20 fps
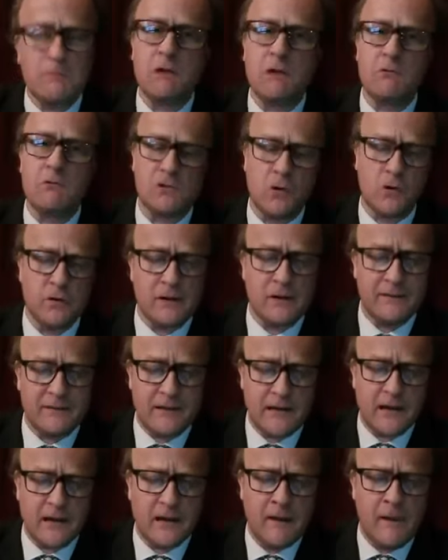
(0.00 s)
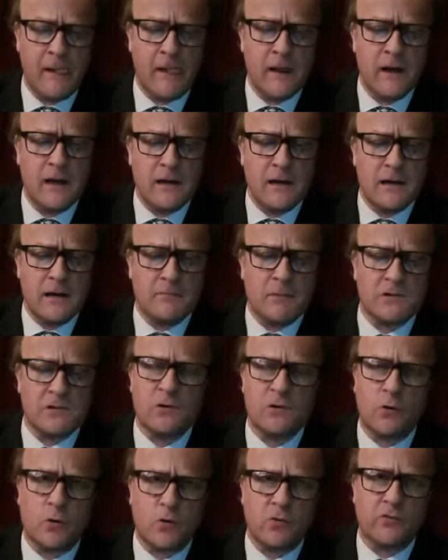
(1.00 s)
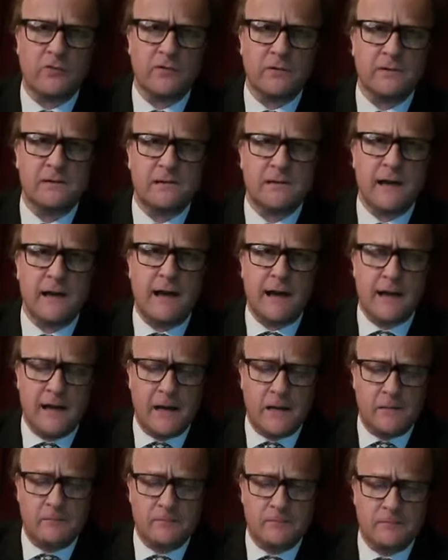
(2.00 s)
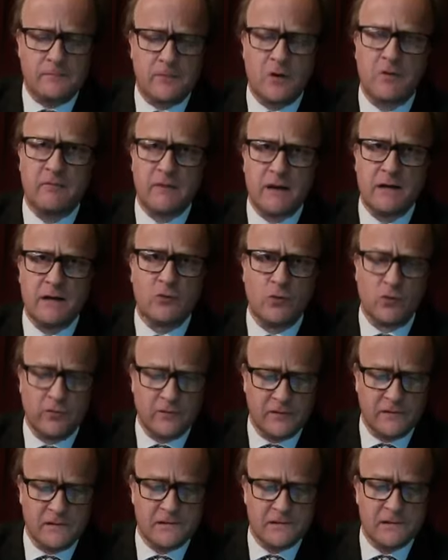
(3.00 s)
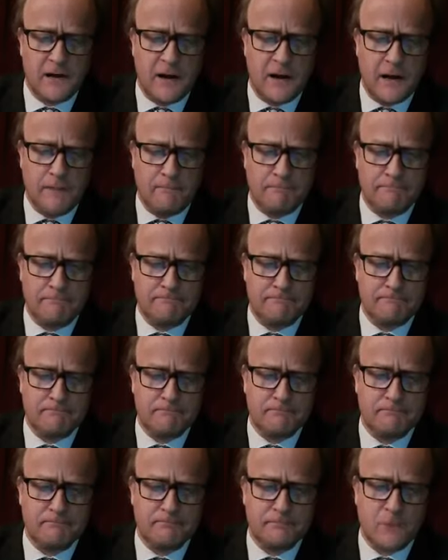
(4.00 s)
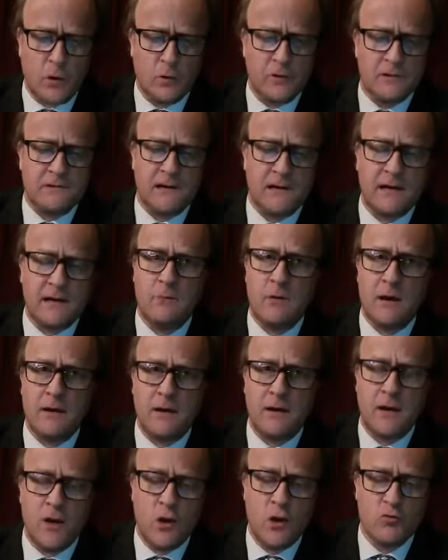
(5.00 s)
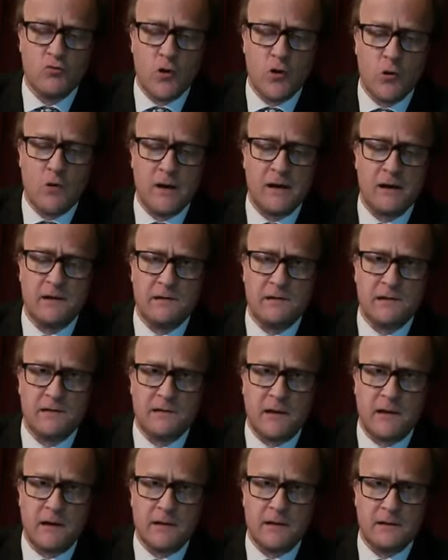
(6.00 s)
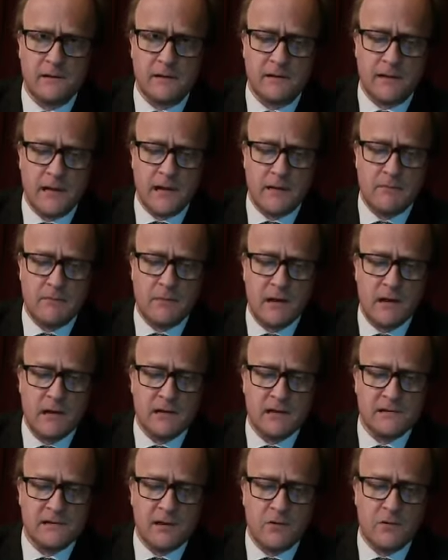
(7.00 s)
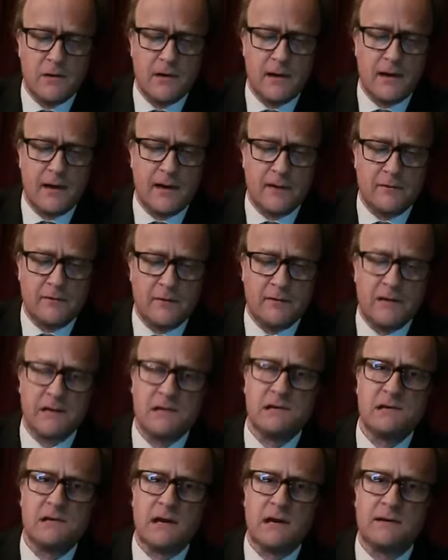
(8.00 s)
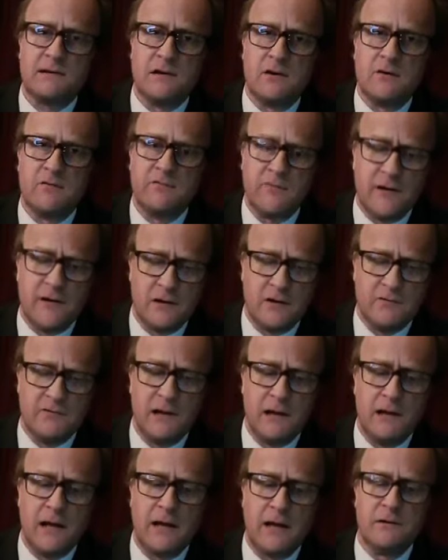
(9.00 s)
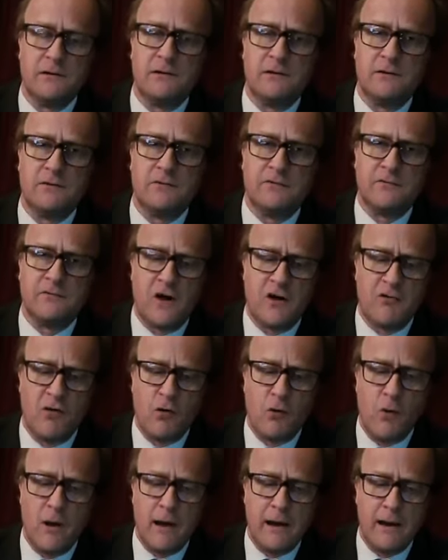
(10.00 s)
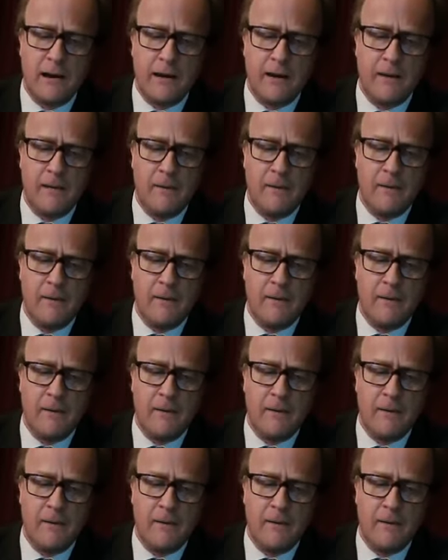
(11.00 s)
But it was on the most awful day of that awful time, on the day when ruin and disaster came so near that their shadow fell over London far away,